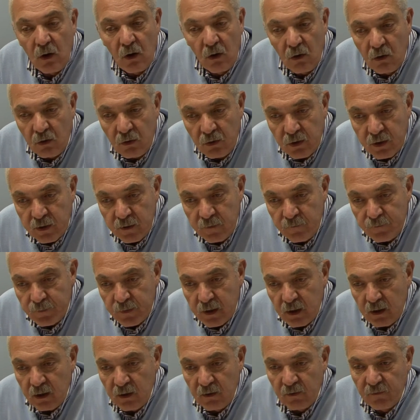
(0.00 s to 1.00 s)
or
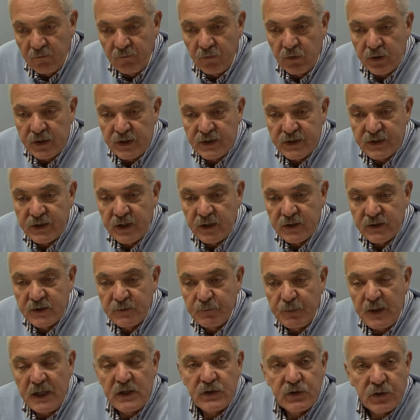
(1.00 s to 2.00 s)
uh, for instance,
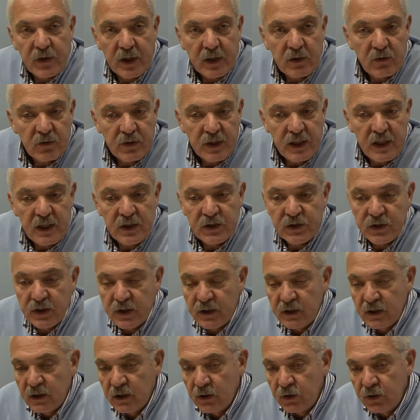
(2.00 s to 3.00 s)
speech
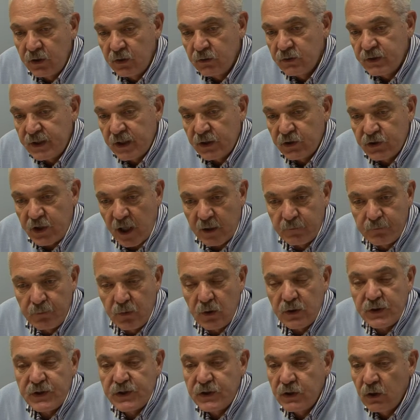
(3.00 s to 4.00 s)
recognition uh, using
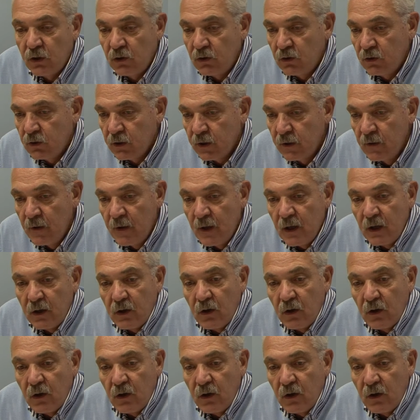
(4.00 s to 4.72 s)
chatbots or,